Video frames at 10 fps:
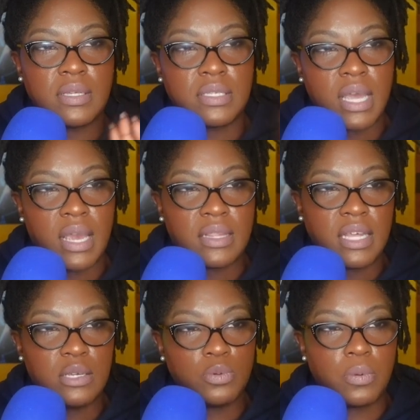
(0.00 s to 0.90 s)
been saying
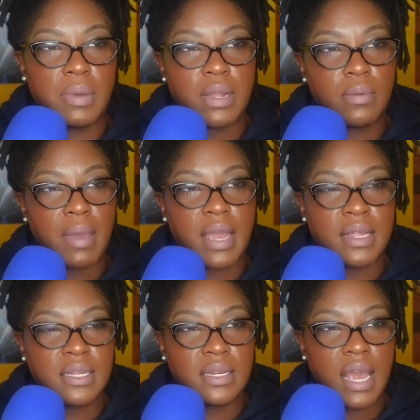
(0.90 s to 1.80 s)
things were better
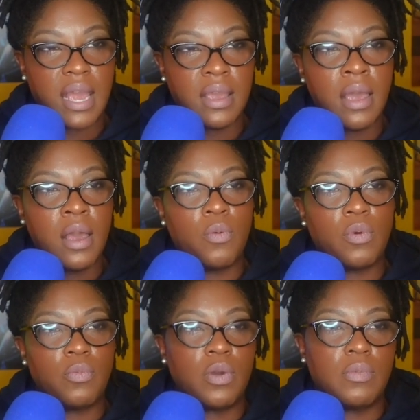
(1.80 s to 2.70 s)
back in the day
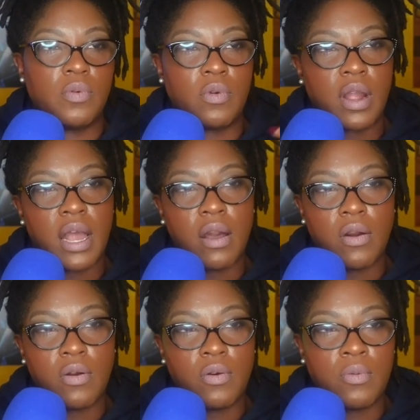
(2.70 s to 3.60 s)
when women were at
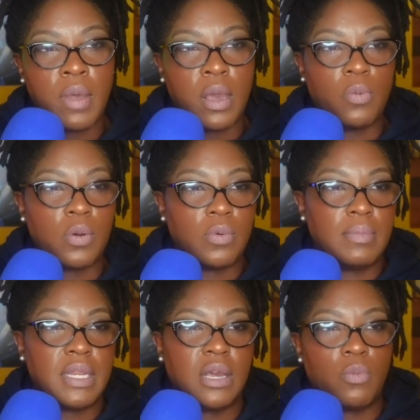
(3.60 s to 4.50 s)
home, when
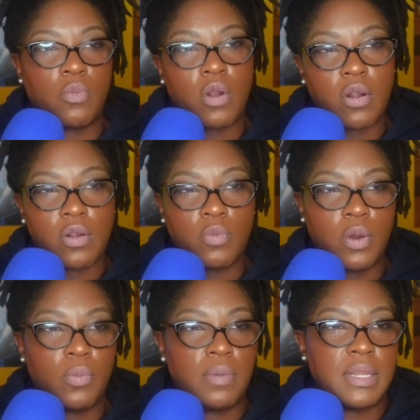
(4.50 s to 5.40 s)
women didn't work,
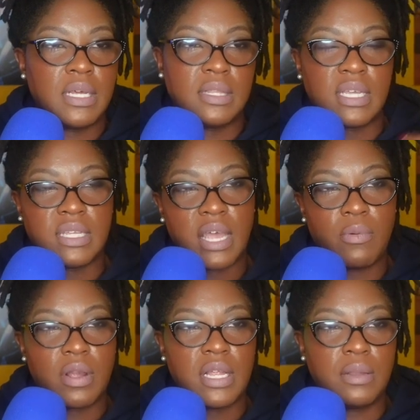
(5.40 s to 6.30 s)
when women didn't think
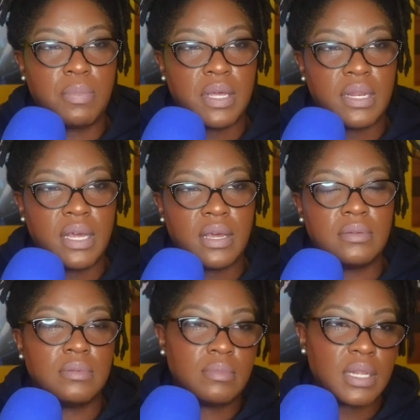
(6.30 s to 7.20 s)
they were
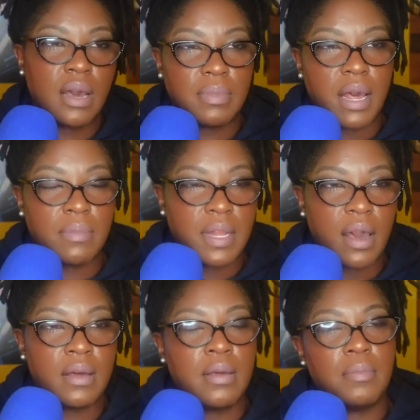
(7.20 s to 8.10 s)
independent, blah blah
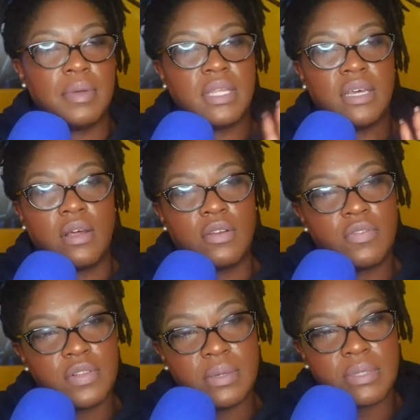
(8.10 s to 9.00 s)
blah. But then on
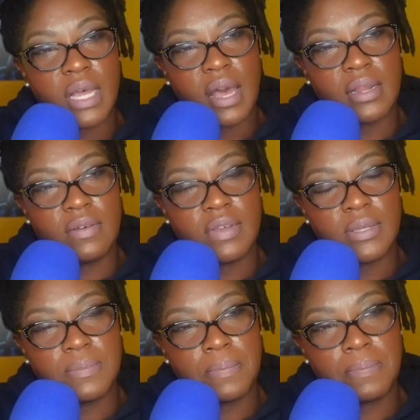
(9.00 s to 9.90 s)
the flip side of
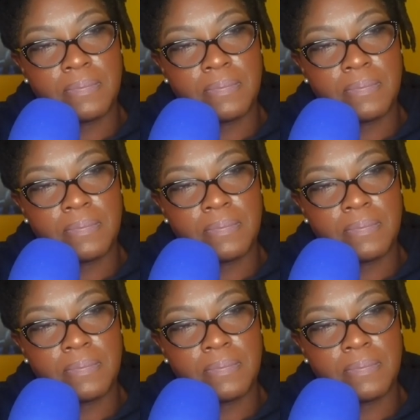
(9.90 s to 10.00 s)
it,